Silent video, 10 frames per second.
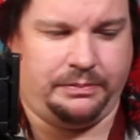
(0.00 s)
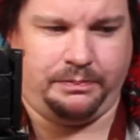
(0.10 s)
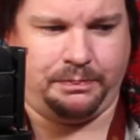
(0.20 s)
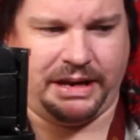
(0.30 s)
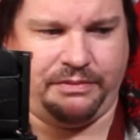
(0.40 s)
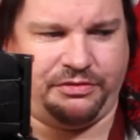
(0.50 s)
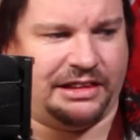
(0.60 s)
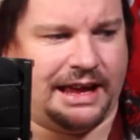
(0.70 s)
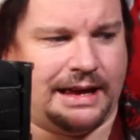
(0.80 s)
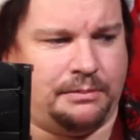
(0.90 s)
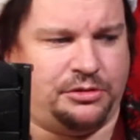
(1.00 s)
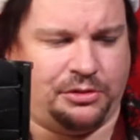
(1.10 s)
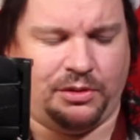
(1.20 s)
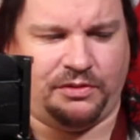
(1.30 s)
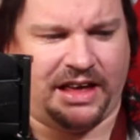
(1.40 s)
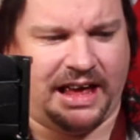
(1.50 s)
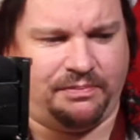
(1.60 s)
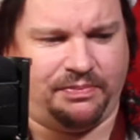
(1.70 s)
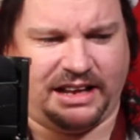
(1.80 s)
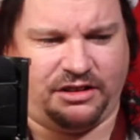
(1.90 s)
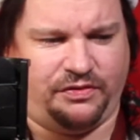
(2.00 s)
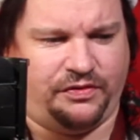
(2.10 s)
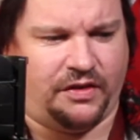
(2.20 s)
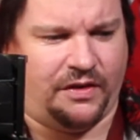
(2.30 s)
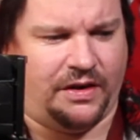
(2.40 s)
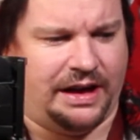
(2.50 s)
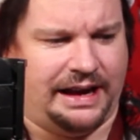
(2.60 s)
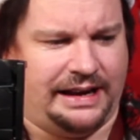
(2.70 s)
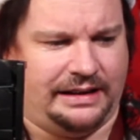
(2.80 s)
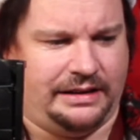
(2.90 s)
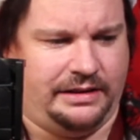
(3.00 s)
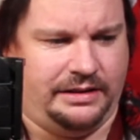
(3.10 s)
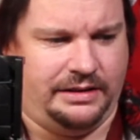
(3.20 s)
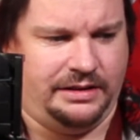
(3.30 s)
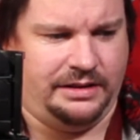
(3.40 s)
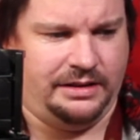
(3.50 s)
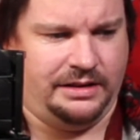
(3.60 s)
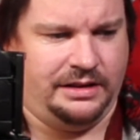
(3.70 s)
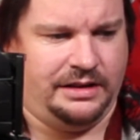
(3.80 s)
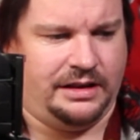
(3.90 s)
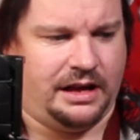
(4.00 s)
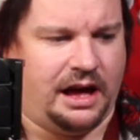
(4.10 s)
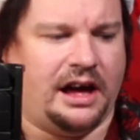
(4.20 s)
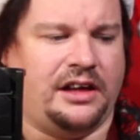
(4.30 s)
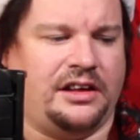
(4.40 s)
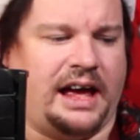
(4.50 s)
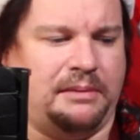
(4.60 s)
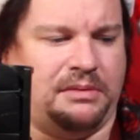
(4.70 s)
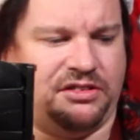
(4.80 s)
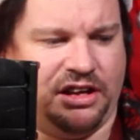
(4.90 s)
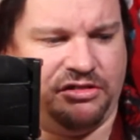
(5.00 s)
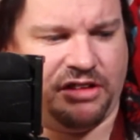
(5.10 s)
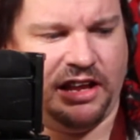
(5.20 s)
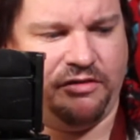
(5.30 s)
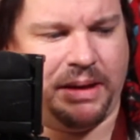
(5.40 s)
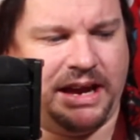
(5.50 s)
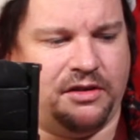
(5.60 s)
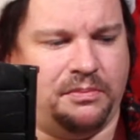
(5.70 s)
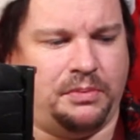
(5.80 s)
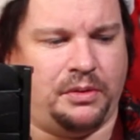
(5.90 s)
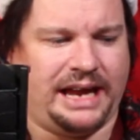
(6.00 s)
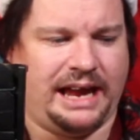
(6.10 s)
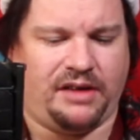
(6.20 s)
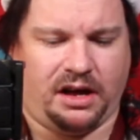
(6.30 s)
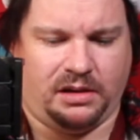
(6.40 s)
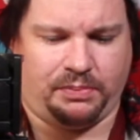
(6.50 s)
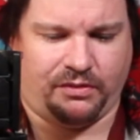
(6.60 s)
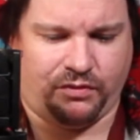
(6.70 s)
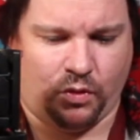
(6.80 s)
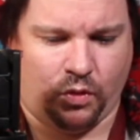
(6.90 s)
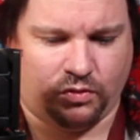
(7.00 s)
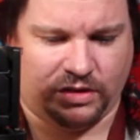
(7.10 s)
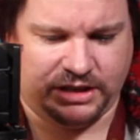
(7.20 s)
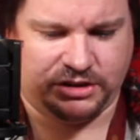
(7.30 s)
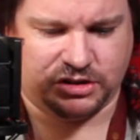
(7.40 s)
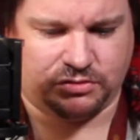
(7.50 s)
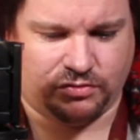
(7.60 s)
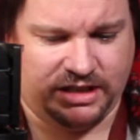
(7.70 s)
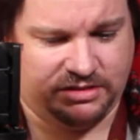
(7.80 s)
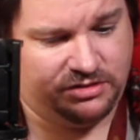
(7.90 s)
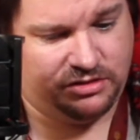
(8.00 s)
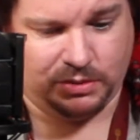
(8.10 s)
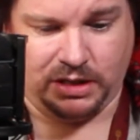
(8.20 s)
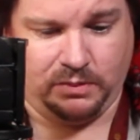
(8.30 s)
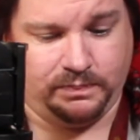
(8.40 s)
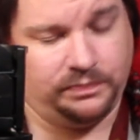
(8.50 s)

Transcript: beefs, lambs, all of that, that's fine. Amy says, I love bacon, but we gave it up for religious reasons. Well,